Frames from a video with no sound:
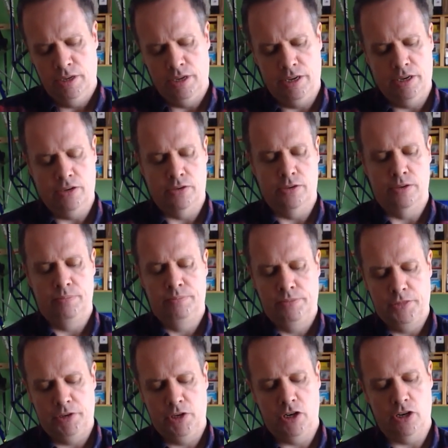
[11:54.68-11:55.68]
There you go.
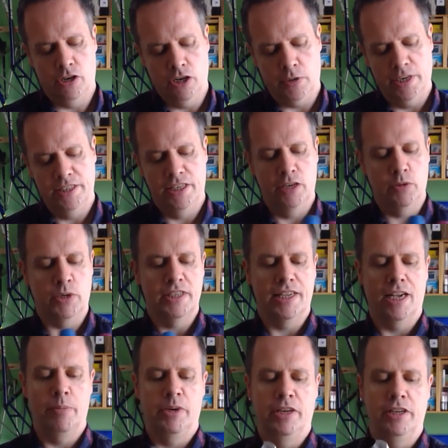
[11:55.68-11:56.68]
Now you can't quite see what's
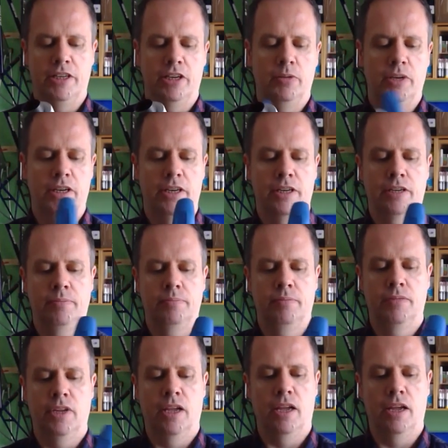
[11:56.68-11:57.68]
happening down here.
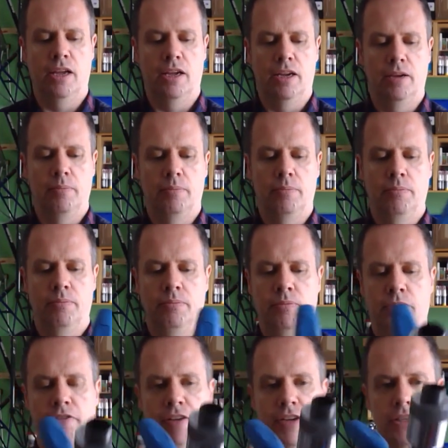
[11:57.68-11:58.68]

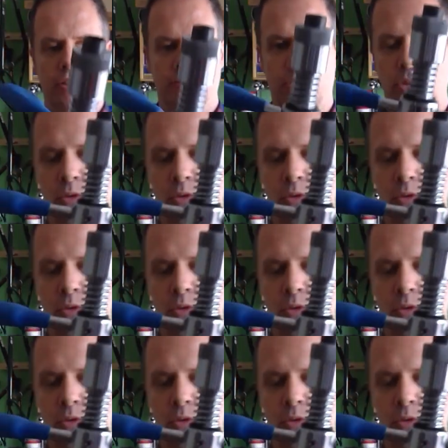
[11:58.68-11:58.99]
There is some